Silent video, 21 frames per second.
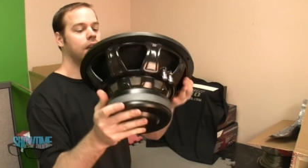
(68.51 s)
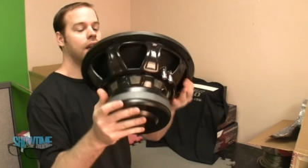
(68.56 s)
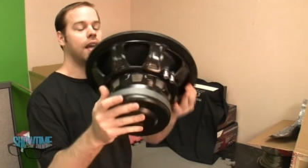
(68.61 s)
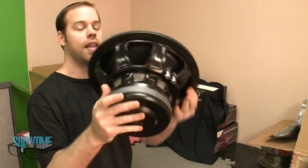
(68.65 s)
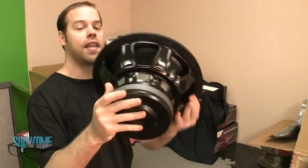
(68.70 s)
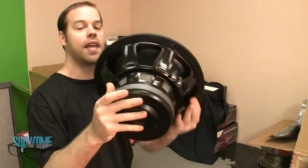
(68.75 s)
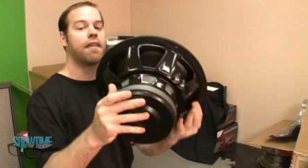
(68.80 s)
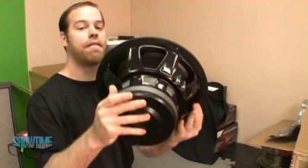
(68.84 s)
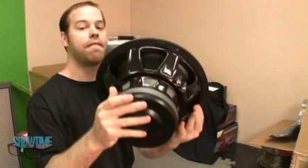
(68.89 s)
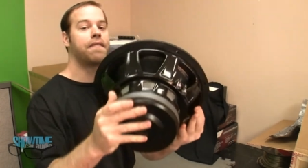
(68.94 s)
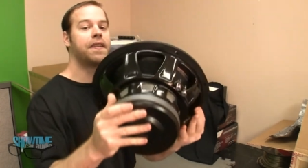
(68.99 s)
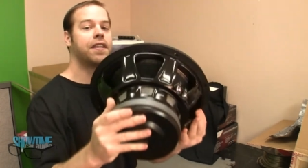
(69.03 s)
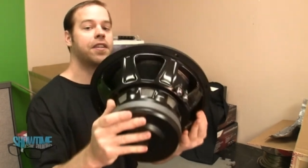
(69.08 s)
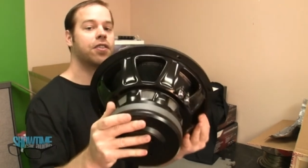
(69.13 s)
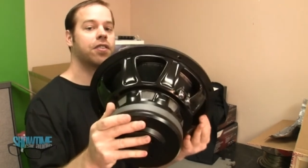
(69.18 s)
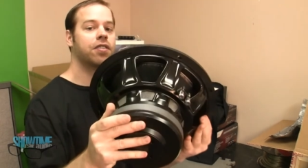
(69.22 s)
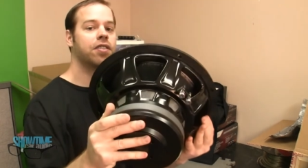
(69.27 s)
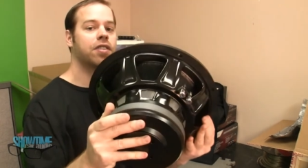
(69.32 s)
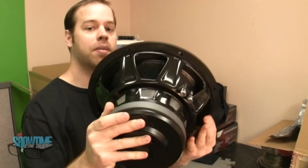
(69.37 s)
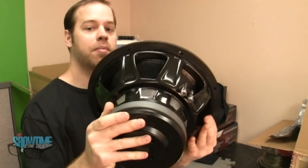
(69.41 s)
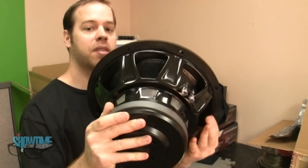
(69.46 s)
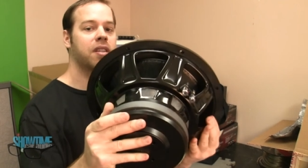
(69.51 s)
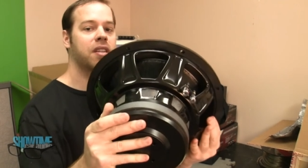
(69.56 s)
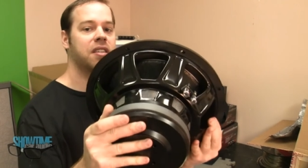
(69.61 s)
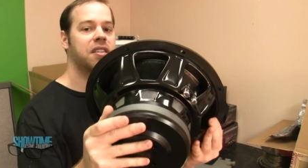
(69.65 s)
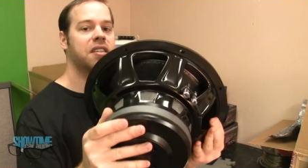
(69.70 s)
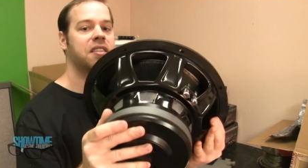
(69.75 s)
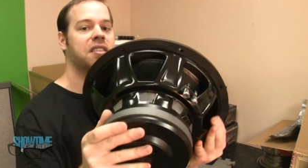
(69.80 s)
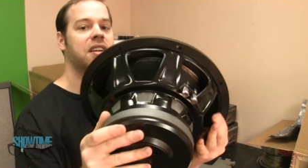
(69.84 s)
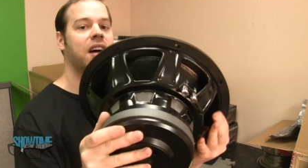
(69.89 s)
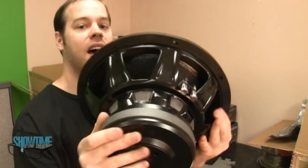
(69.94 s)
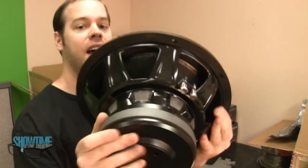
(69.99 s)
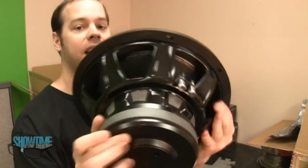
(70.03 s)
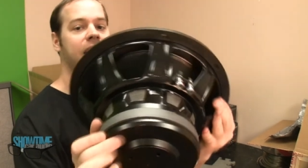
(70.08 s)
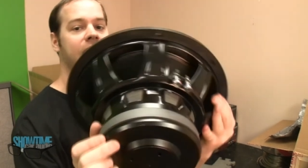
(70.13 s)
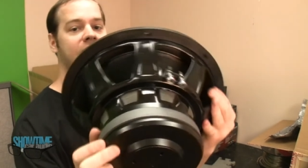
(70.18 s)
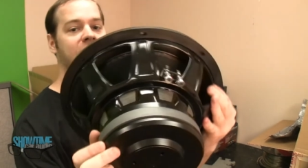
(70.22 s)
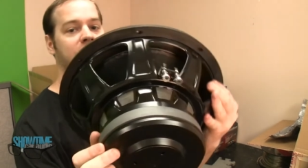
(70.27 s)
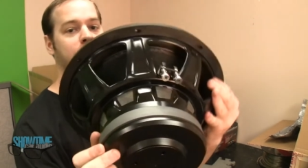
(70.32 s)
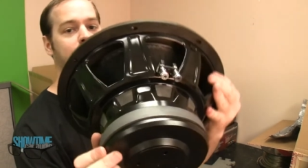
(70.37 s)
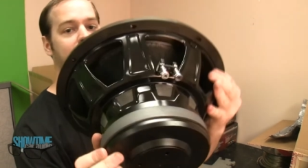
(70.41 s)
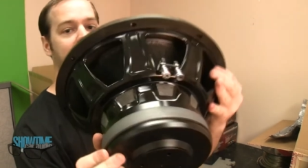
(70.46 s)
And they feature some of the design
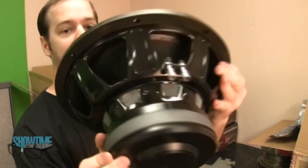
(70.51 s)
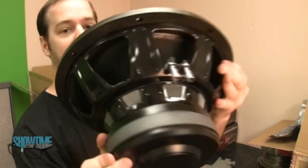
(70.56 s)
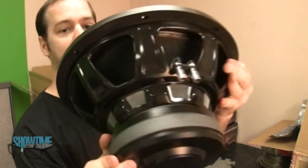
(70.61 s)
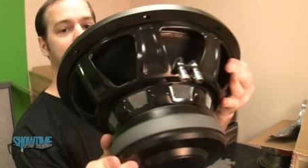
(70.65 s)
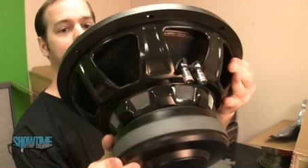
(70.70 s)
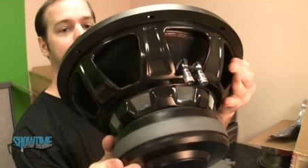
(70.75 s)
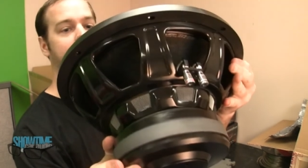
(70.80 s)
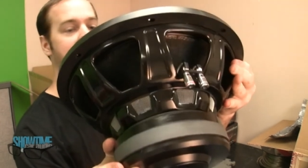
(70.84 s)
aspects of